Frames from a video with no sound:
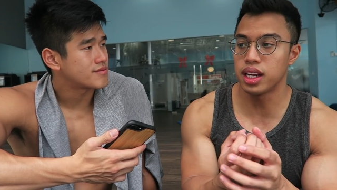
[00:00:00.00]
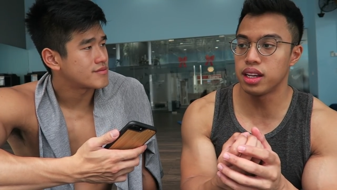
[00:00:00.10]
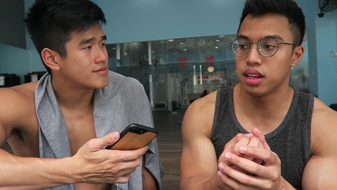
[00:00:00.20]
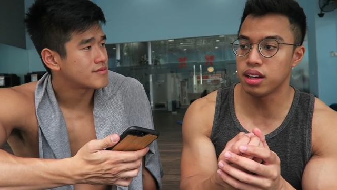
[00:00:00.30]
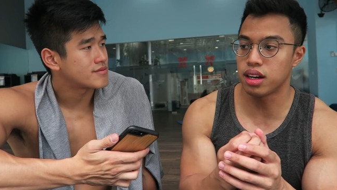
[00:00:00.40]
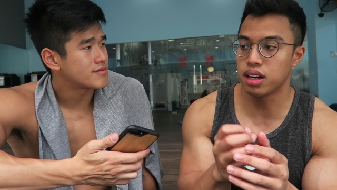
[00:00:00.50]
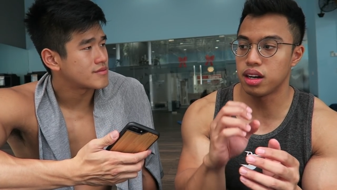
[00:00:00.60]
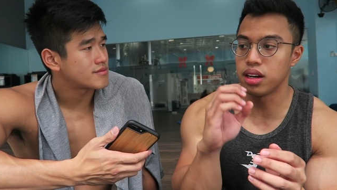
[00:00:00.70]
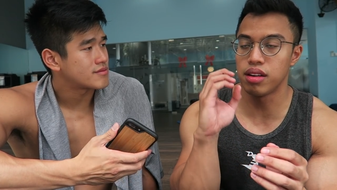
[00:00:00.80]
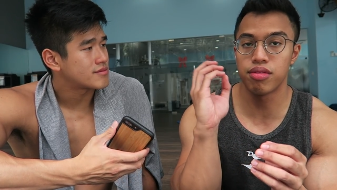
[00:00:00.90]
Speaker 1: doing lately
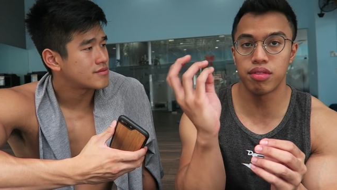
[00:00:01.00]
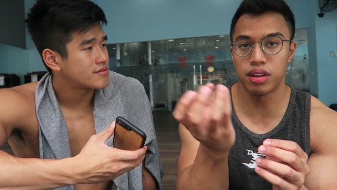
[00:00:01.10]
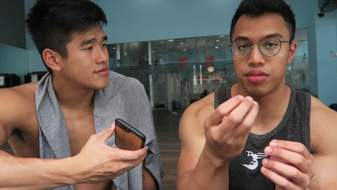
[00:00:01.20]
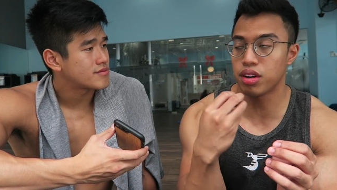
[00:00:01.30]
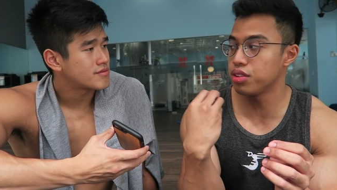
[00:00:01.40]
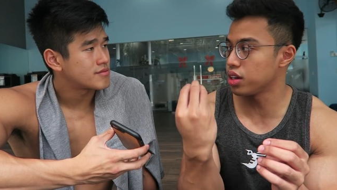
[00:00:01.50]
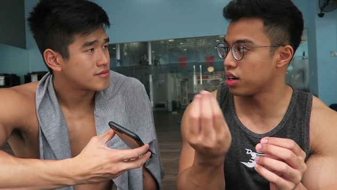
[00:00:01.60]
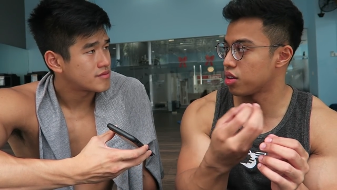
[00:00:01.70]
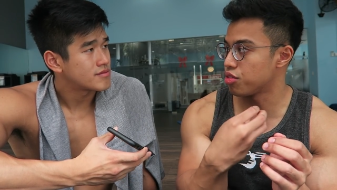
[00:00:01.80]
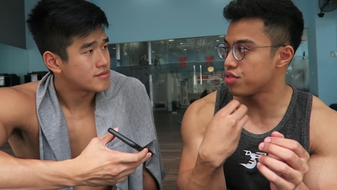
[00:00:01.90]
uh, re-
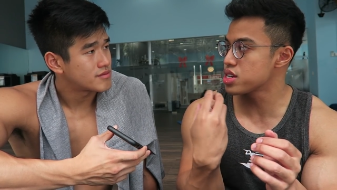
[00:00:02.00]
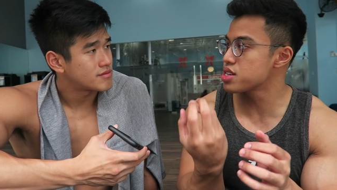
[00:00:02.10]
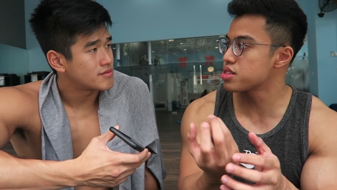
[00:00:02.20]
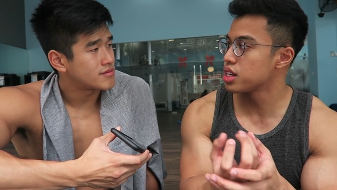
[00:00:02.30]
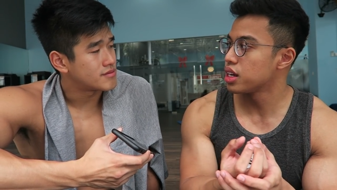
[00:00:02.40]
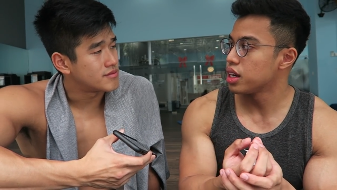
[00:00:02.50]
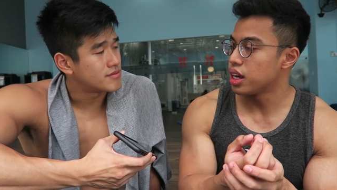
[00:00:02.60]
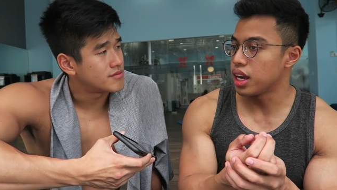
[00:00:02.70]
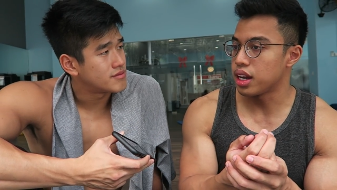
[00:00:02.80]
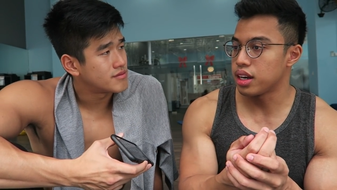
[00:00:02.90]
revolving around fitness,
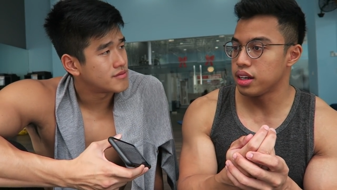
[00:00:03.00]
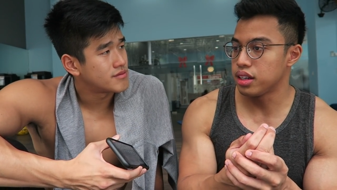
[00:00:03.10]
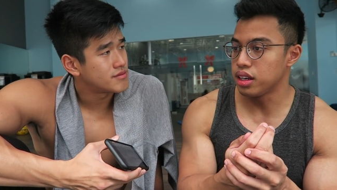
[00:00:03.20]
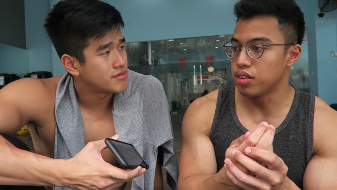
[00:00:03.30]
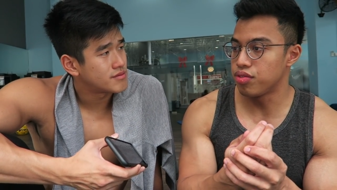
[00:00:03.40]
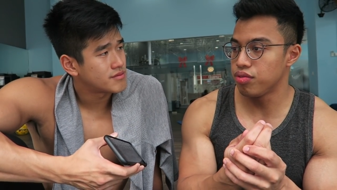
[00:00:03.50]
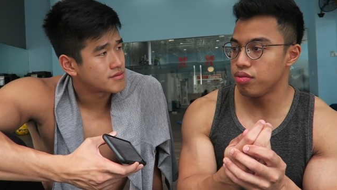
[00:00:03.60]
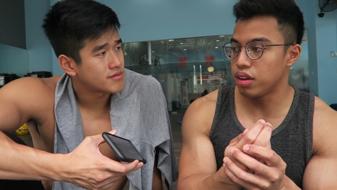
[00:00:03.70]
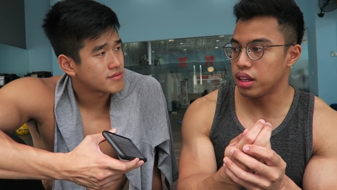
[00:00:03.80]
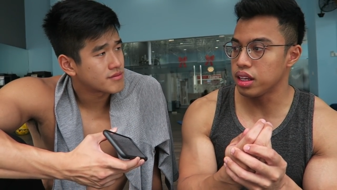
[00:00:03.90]
mm. and if
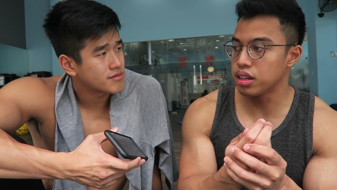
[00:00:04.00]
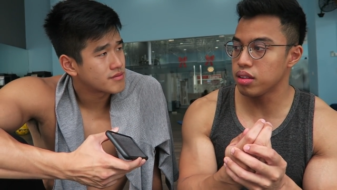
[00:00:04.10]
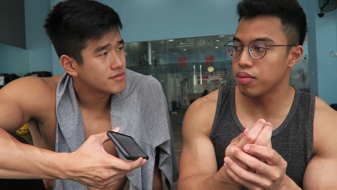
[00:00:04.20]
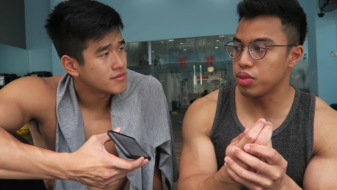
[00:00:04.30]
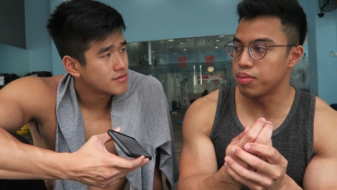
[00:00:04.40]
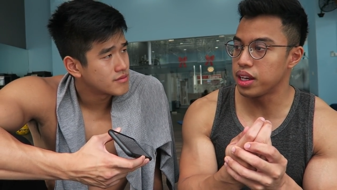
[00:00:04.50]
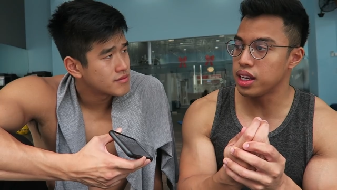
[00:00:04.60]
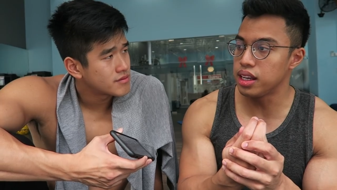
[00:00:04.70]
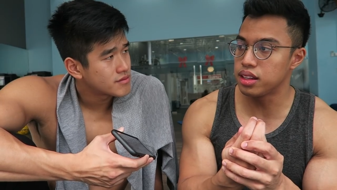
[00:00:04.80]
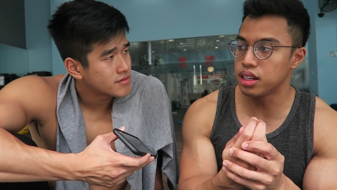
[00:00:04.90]
I think the
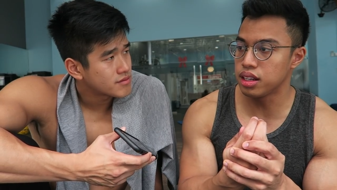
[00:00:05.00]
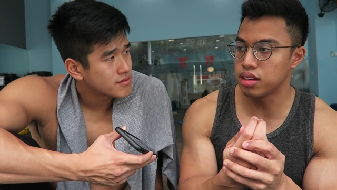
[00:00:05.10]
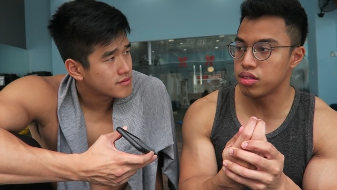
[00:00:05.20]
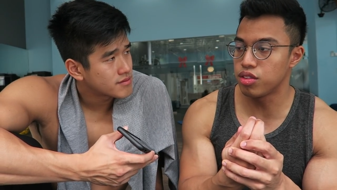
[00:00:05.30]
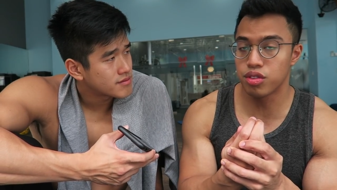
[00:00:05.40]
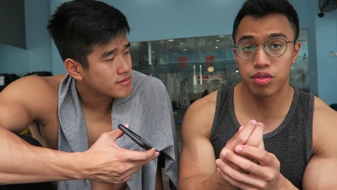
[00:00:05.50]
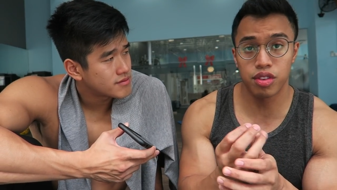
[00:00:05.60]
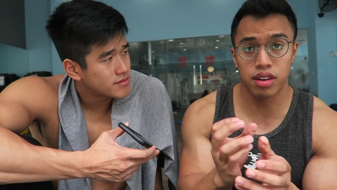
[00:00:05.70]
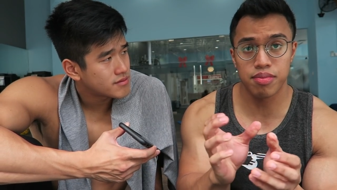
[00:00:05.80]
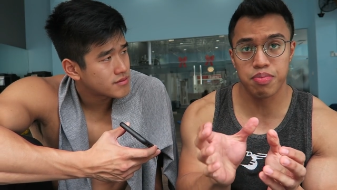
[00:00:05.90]
main key thing is if you,
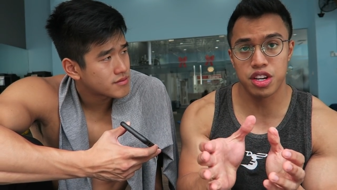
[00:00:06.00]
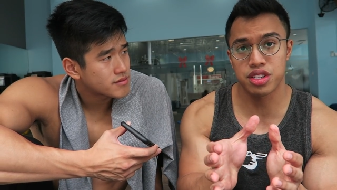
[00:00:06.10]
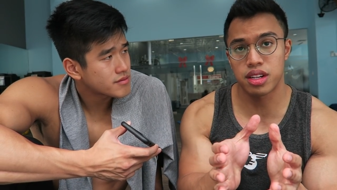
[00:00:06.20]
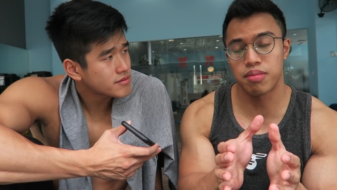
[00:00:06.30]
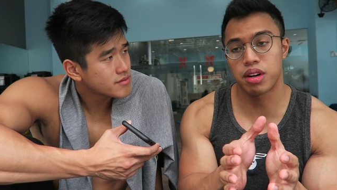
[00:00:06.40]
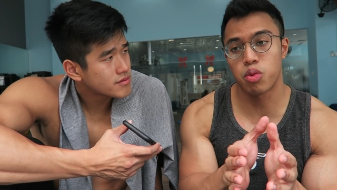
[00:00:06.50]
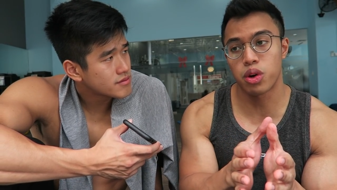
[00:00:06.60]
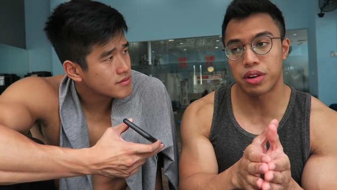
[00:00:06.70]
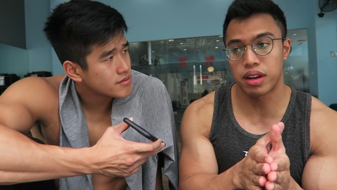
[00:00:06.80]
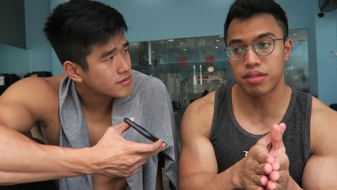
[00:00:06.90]
if you are passionate about
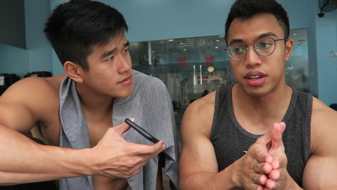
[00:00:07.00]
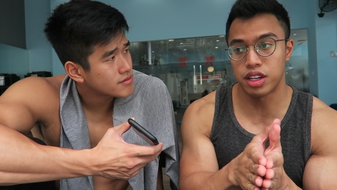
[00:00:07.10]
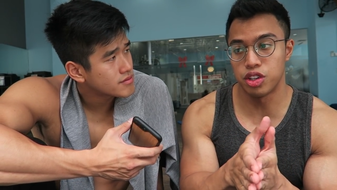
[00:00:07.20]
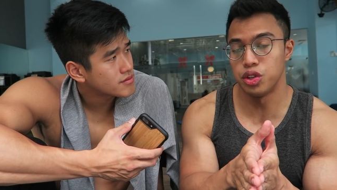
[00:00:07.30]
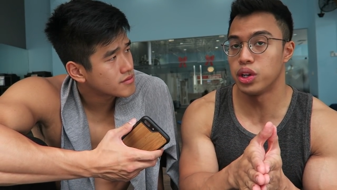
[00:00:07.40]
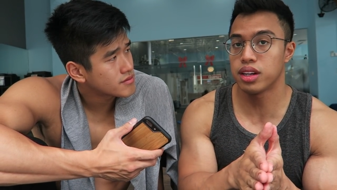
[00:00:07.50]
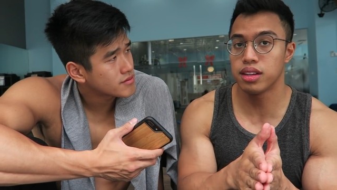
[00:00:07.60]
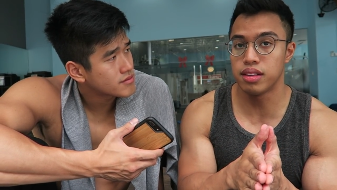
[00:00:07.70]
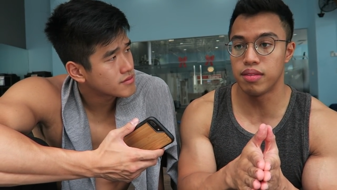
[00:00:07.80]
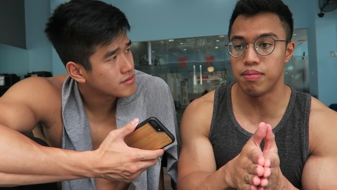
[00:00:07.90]
whatever that you're
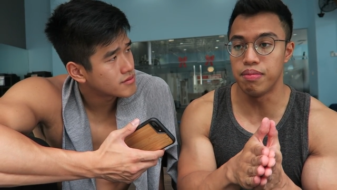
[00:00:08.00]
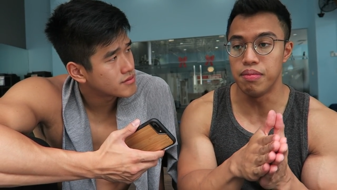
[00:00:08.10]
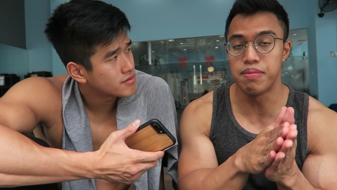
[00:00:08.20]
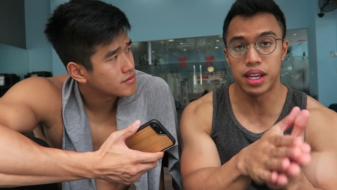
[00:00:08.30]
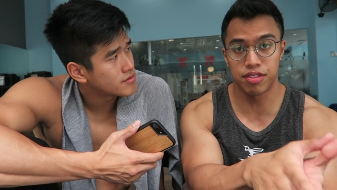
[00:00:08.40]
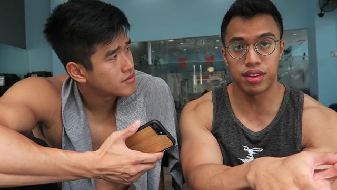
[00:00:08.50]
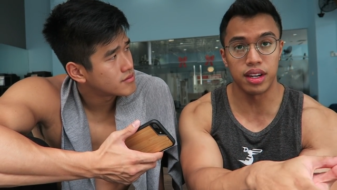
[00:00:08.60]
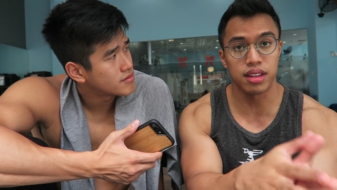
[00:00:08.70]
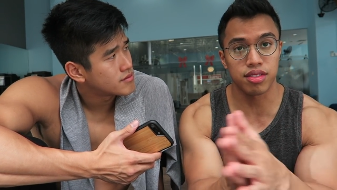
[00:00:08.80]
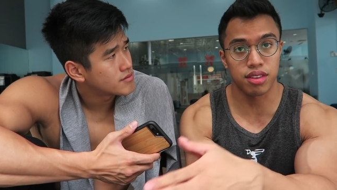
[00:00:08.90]
doing, be it
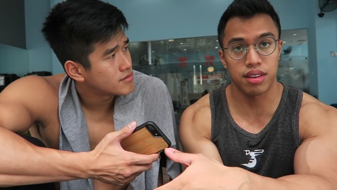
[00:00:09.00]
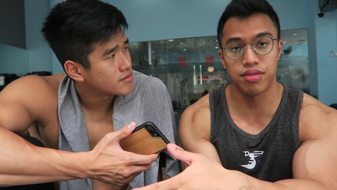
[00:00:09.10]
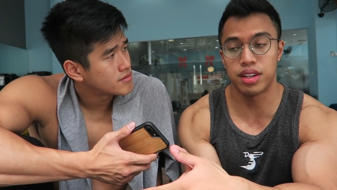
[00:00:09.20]
fitness or